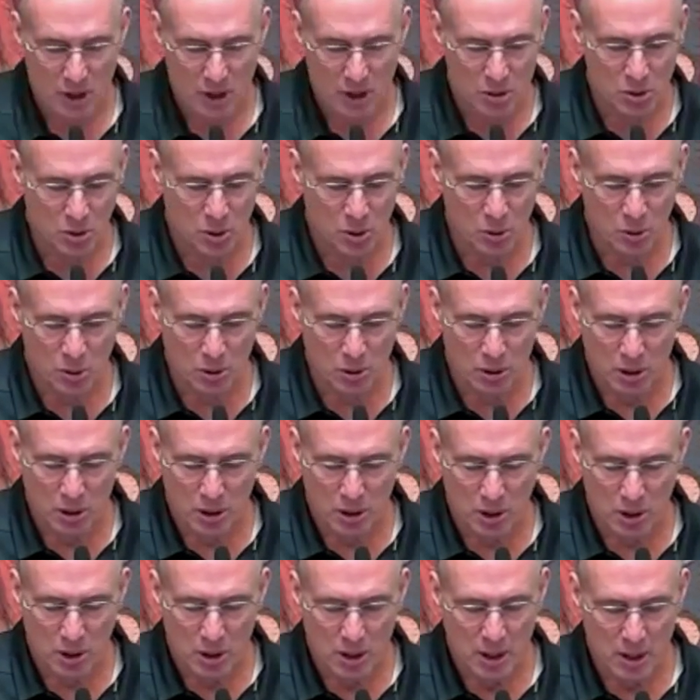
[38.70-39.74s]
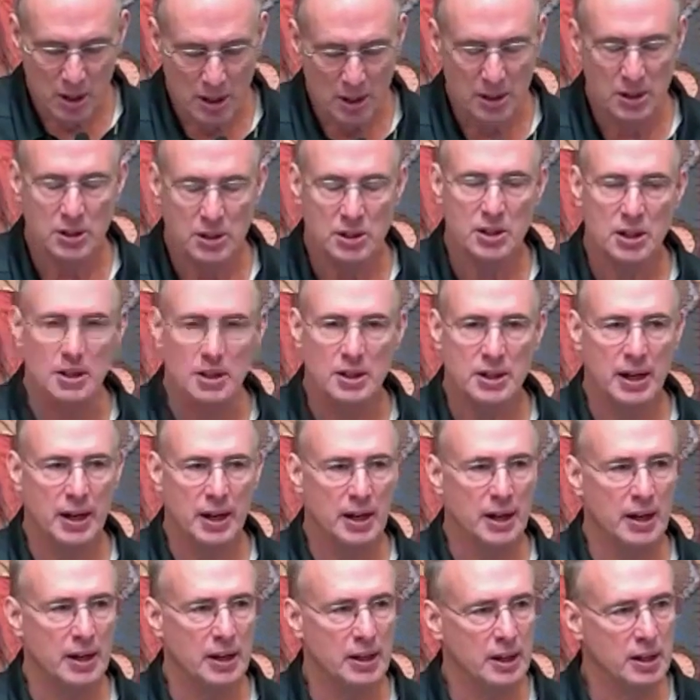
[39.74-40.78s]
So
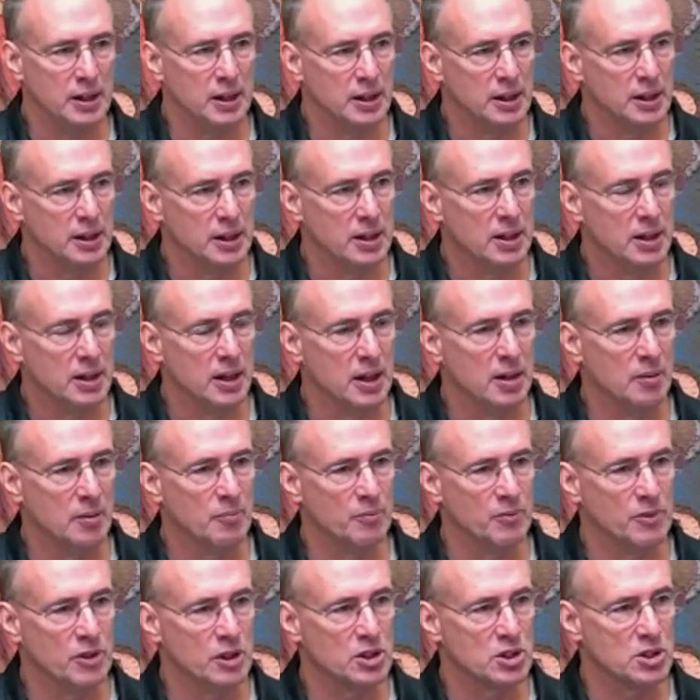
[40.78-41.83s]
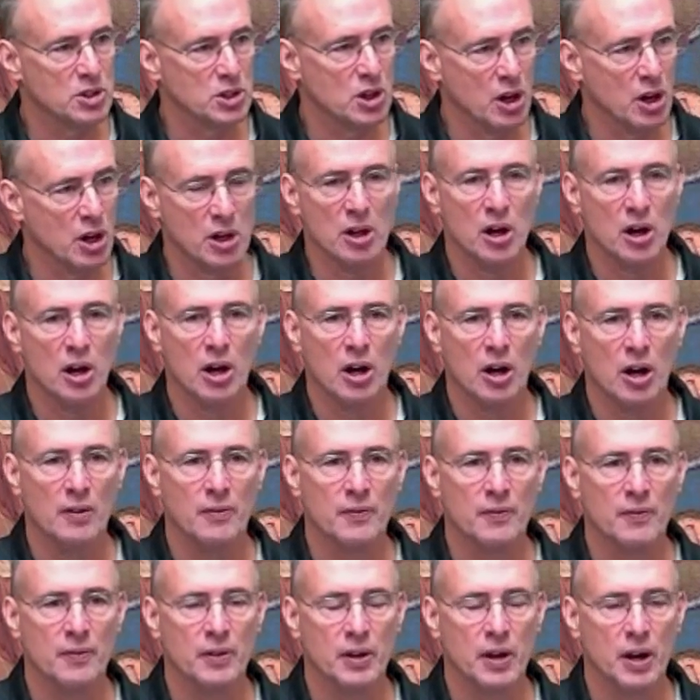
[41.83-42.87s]
today, to start
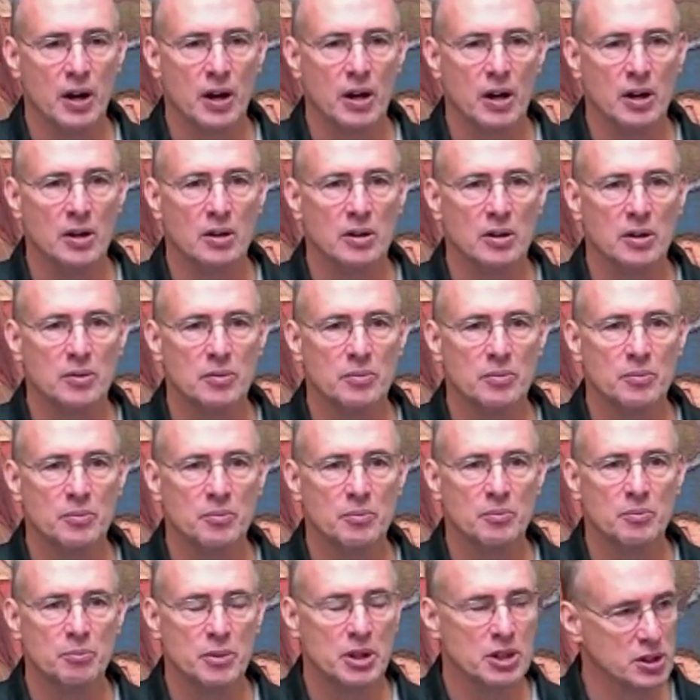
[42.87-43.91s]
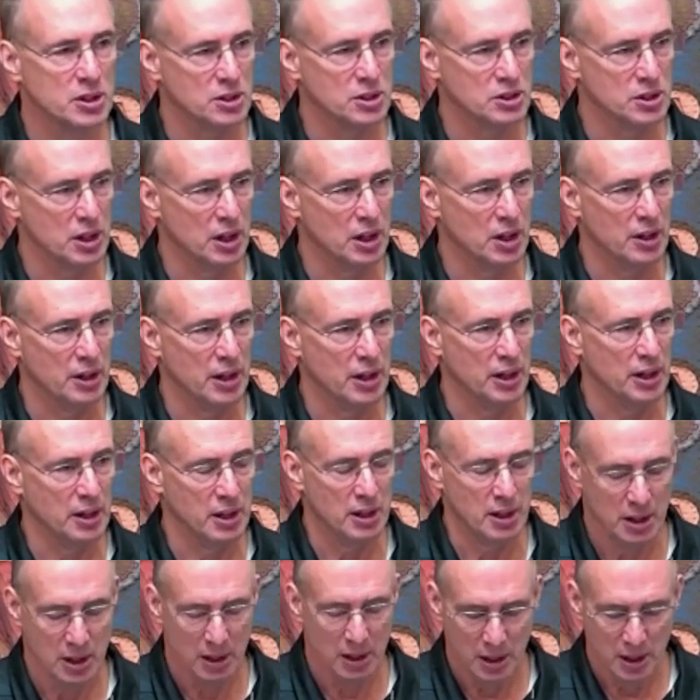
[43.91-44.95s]
off our Mission
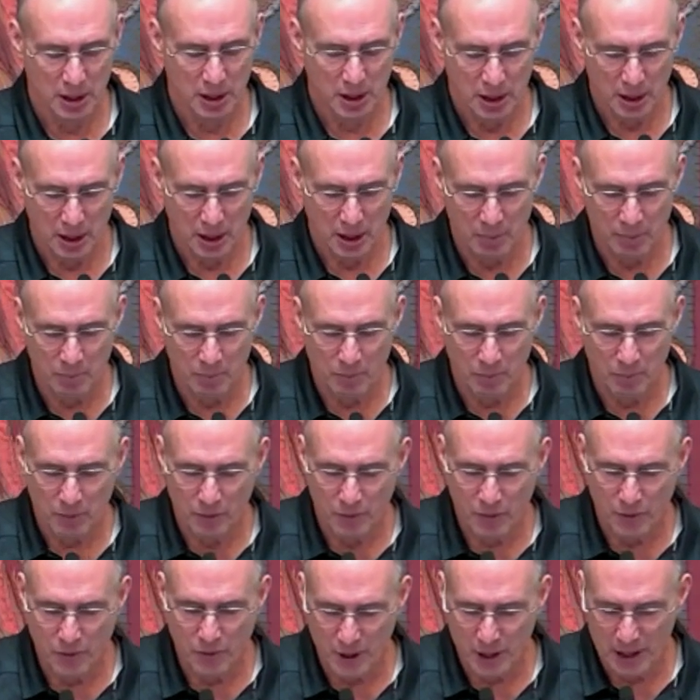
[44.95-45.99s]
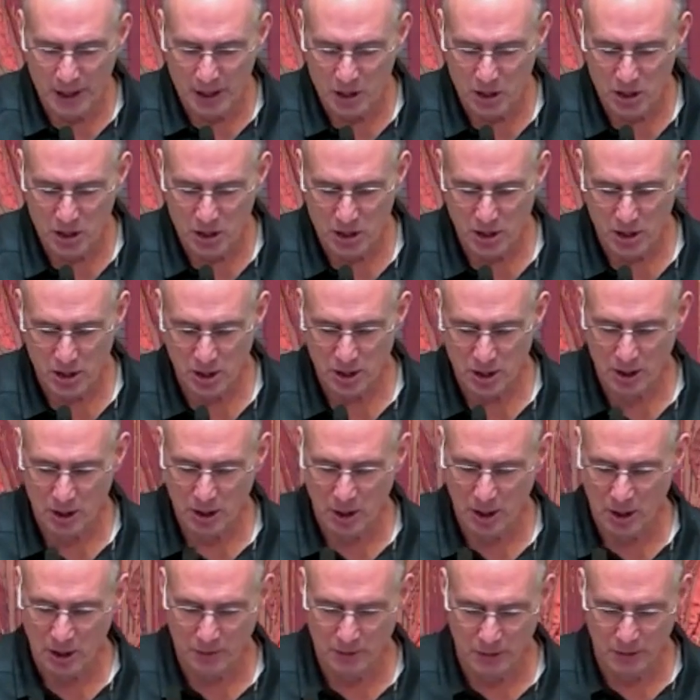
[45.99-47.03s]
Sunday, fresh
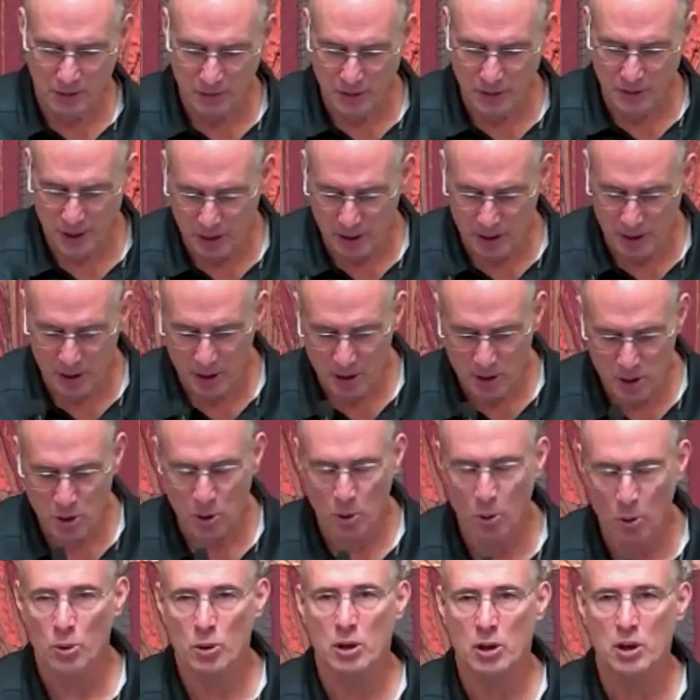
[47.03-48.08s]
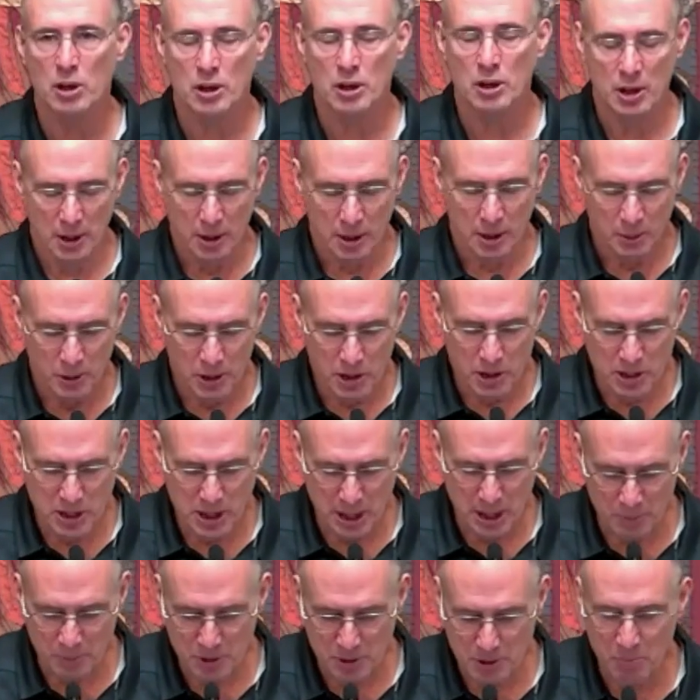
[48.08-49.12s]
off of their tour with
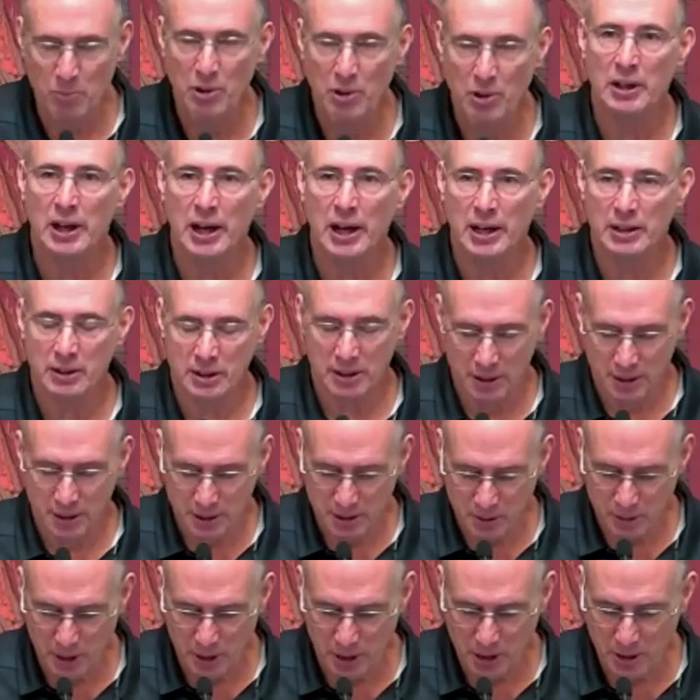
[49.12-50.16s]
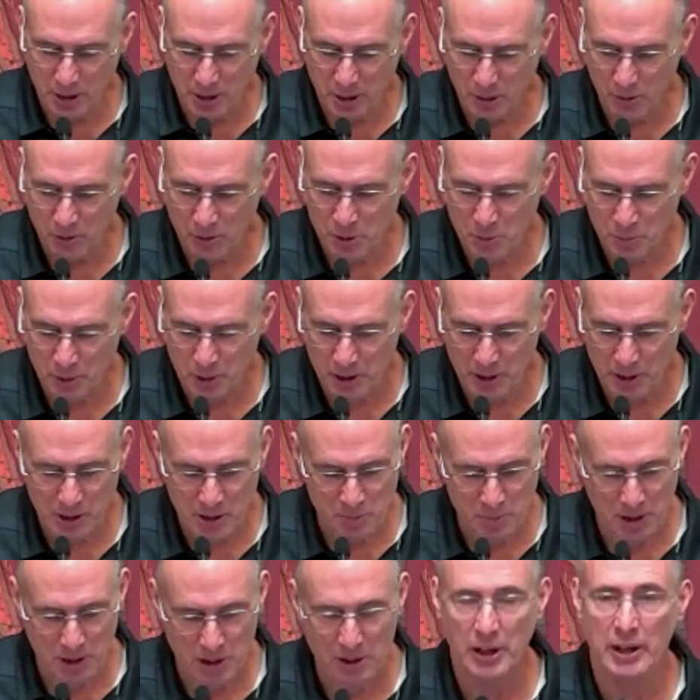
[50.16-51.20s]
stops in Palatka, Green Cove
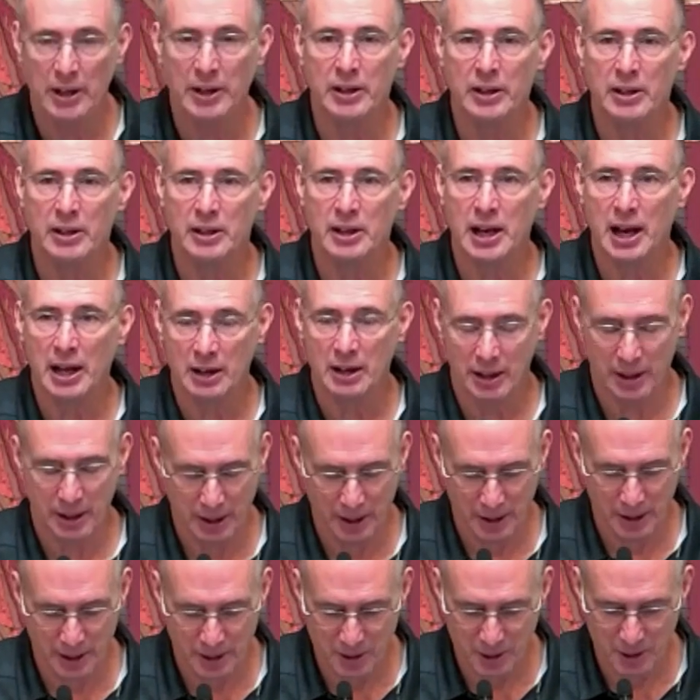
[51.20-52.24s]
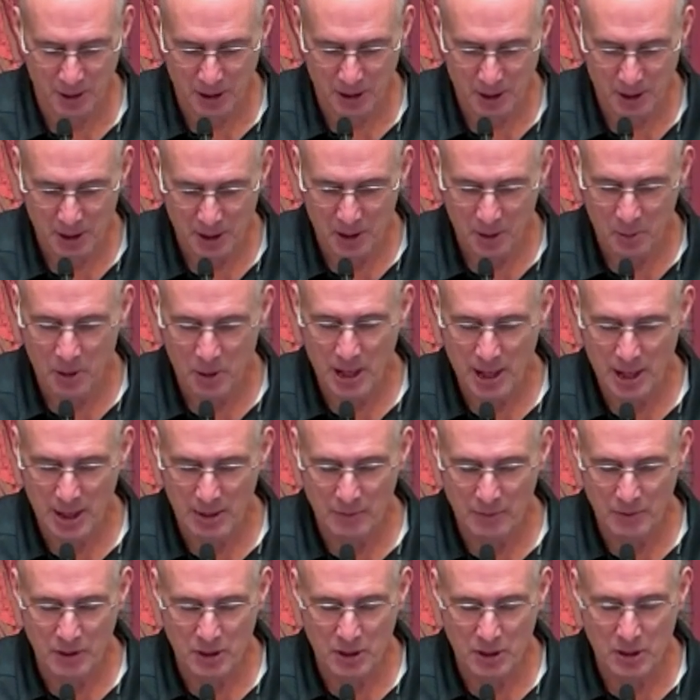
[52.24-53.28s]
Springs, McClenny, and Callahan, we
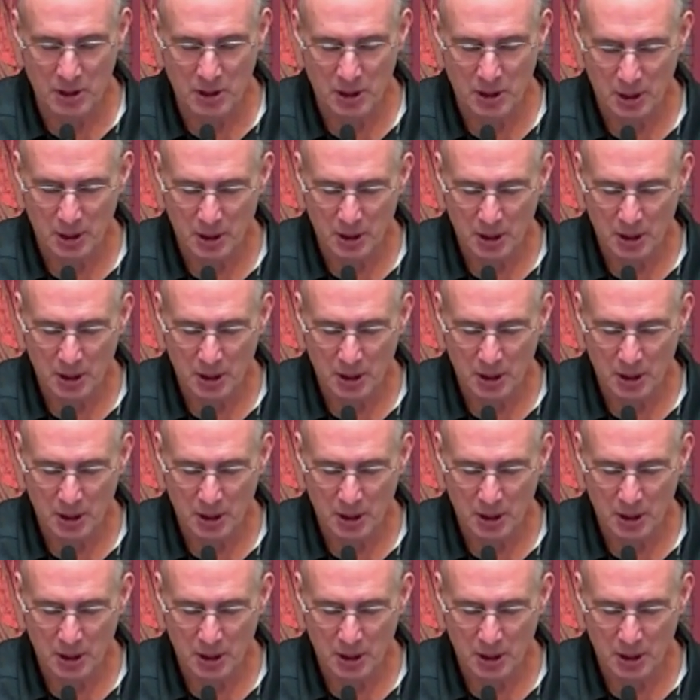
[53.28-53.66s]
have the